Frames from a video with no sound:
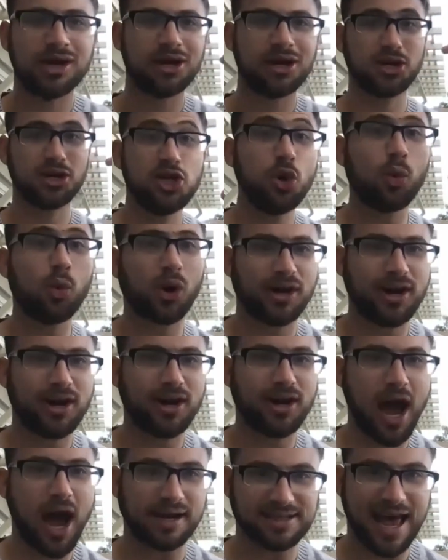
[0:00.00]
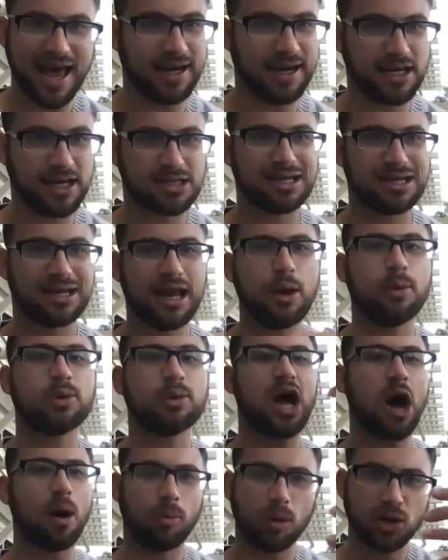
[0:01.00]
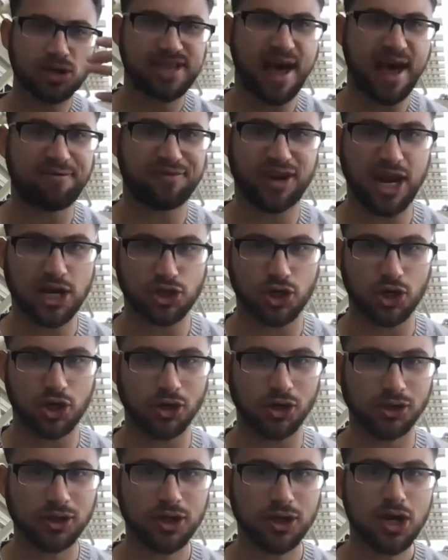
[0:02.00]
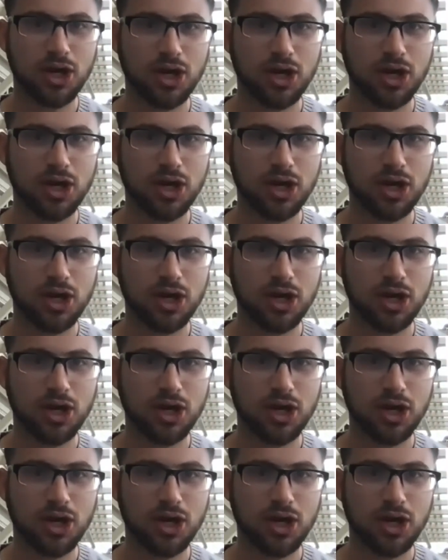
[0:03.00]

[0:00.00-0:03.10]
you were not a Zionist. It was almost definitional,